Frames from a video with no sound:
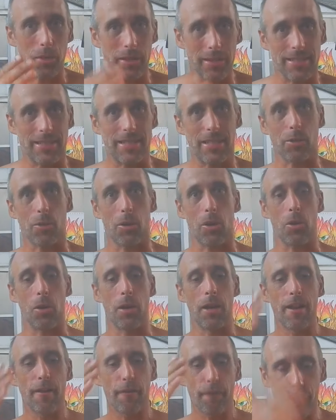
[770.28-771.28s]
with zero
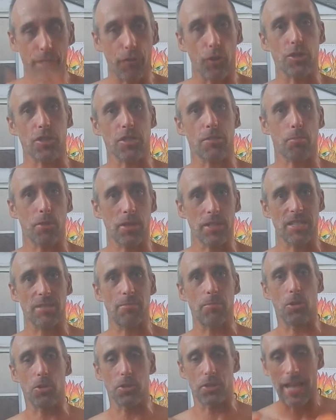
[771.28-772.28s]
first
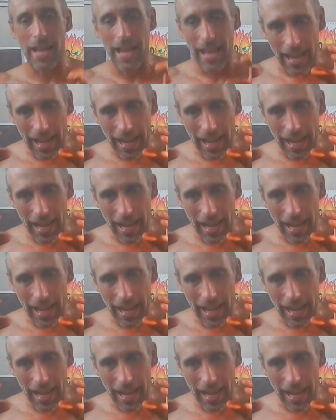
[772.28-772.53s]
principles